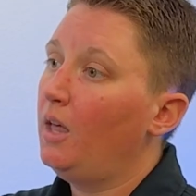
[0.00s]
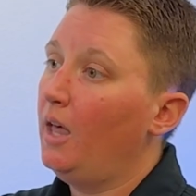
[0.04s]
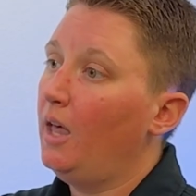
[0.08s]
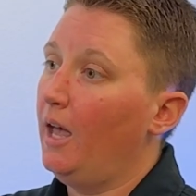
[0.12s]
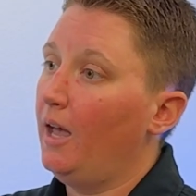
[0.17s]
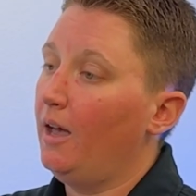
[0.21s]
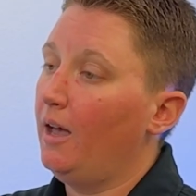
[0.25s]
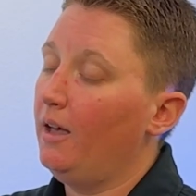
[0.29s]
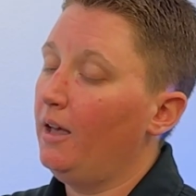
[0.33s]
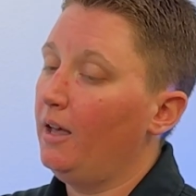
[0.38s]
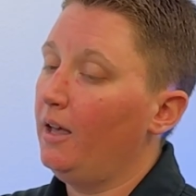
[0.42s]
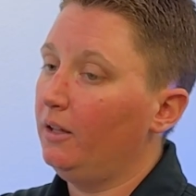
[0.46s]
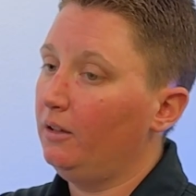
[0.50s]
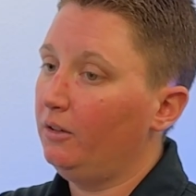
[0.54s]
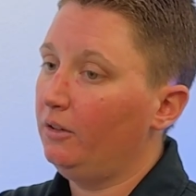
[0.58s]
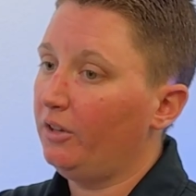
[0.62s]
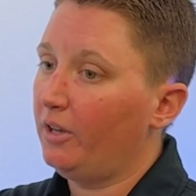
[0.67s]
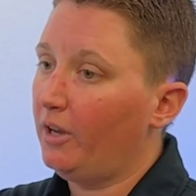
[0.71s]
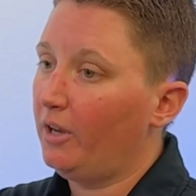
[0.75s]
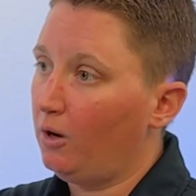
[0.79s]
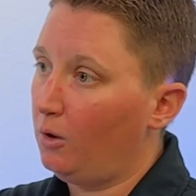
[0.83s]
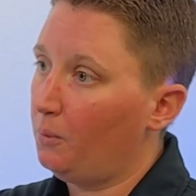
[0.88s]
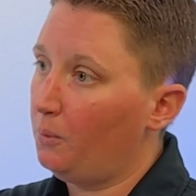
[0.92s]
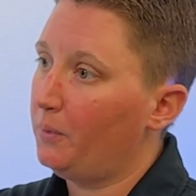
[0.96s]
and to
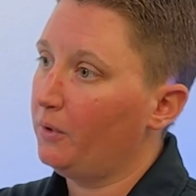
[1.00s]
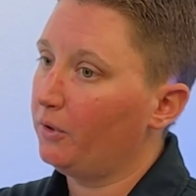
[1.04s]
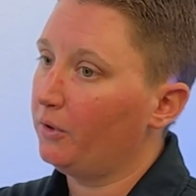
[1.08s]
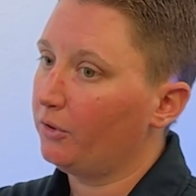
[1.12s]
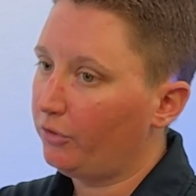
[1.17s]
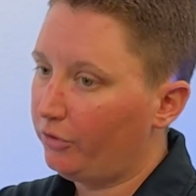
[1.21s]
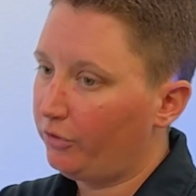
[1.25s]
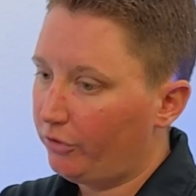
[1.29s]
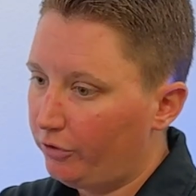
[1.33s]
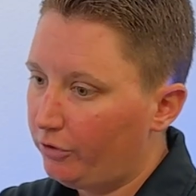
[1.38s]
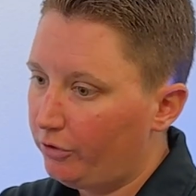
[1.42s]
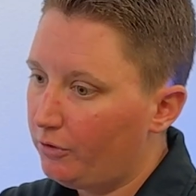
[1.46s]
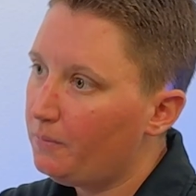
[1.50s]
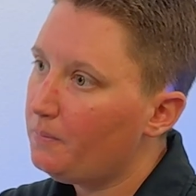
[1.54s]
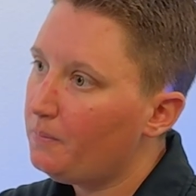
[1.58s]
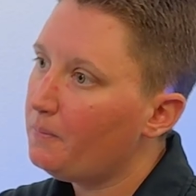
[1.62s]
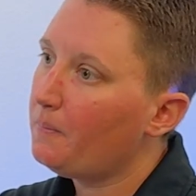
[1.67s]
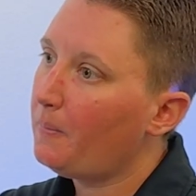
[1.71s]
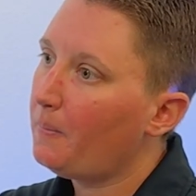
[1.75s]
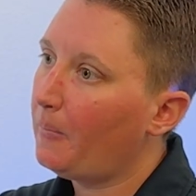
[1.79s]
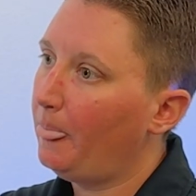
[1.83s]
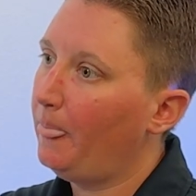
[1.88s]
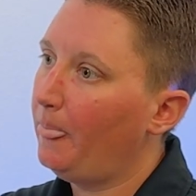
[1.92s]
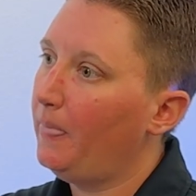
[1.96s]
help us
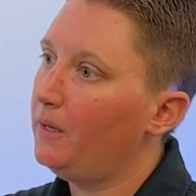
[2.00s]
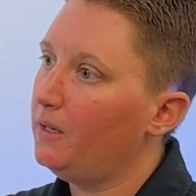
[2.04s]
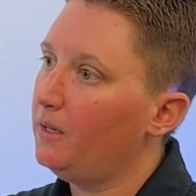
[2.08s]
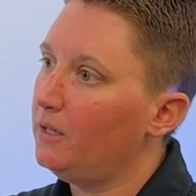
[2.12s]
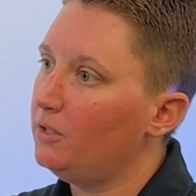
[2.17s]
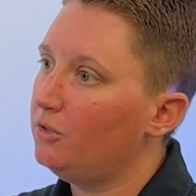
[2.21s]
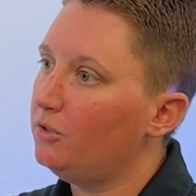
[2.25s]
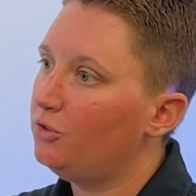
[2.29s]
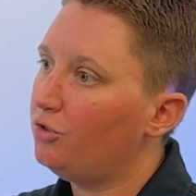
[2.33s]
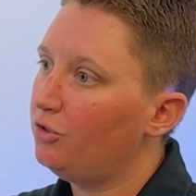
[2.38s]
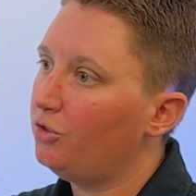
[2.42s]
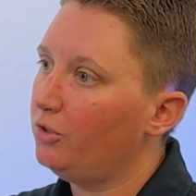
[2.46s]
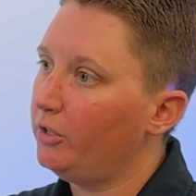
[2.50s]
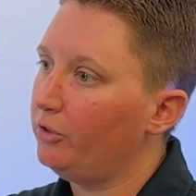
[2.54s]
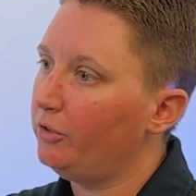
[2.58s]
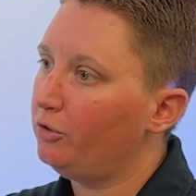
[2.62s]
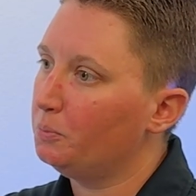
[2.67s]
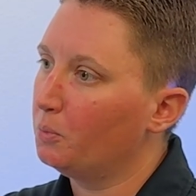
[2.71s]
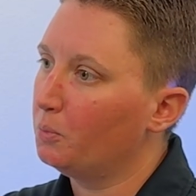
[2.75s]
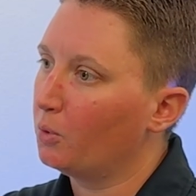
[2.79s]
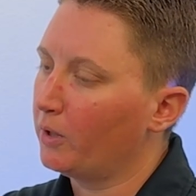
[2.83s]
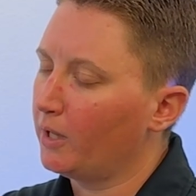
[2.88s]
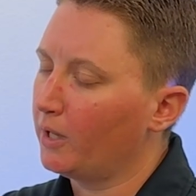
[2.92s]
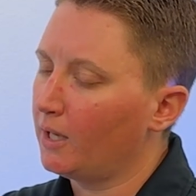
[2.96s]
each
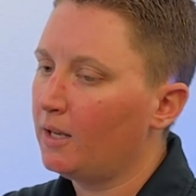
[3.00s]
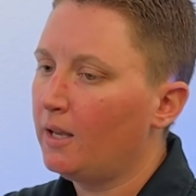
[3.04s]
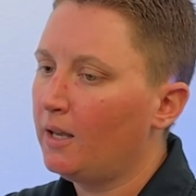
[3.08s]
morning.